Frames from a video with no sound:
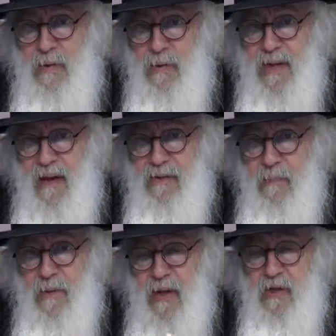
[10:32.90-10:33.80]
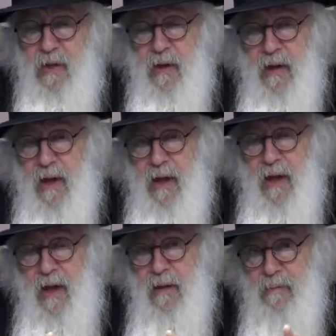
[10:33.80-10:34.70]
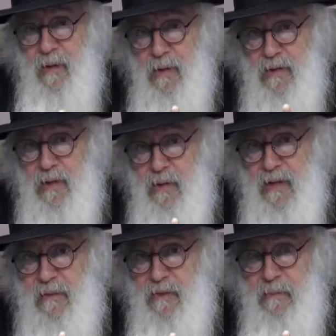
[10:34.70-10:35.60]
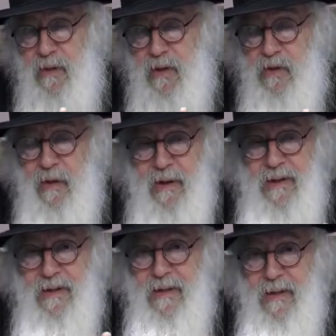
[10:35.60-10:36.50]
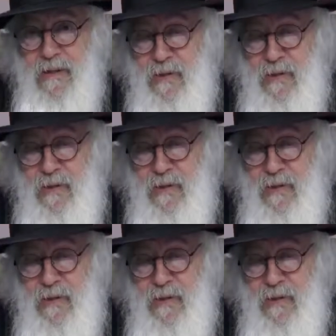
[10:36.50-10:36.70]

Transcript: he understand, but he don't have the pleasure. And